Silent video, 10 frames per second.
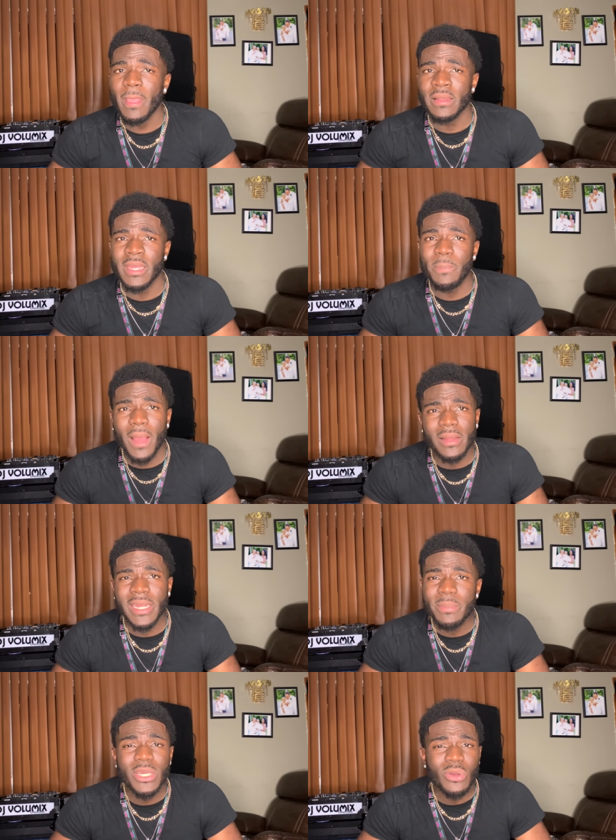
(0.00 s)
they
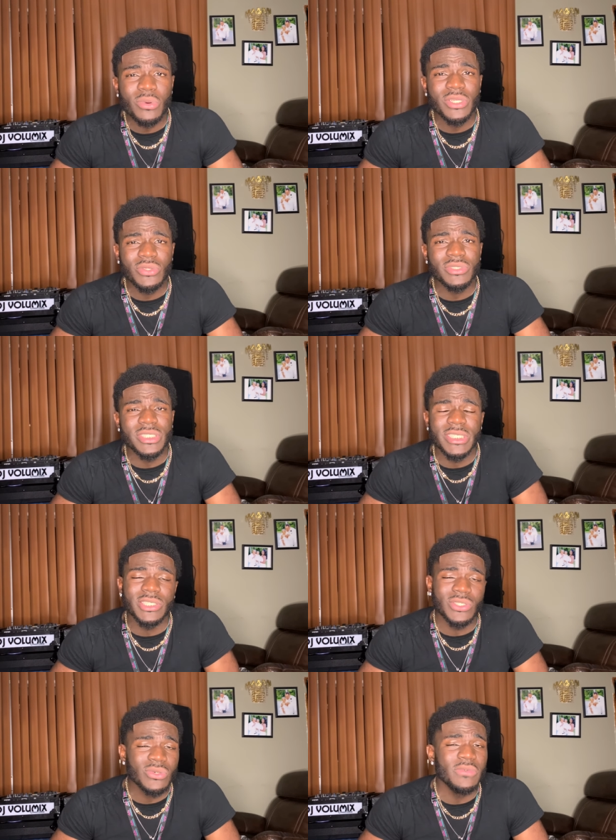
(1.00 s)
be going through shit
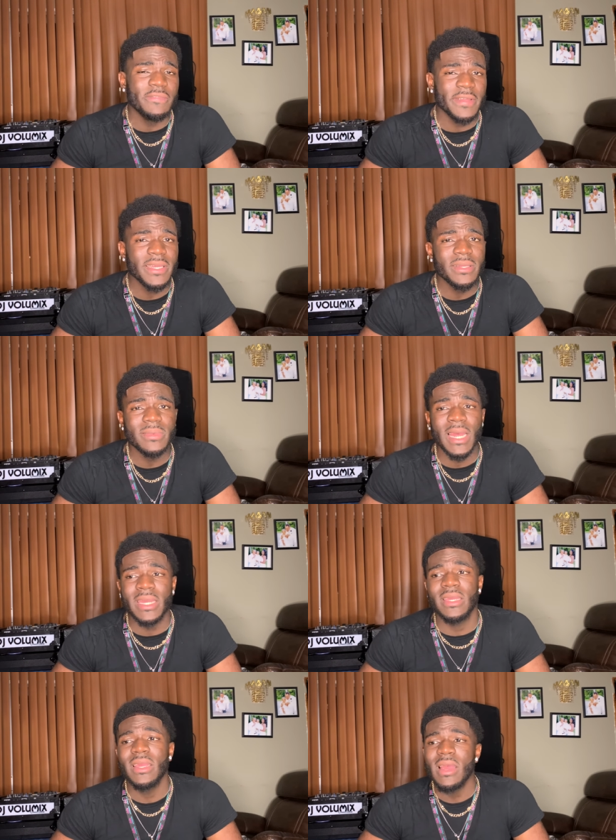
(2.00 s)
too, fam.
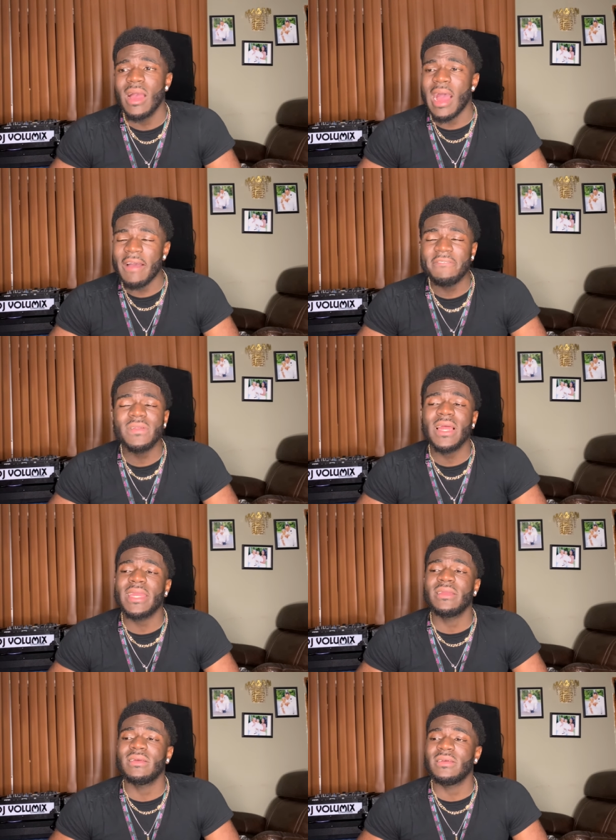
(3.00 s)
Like, I feel like,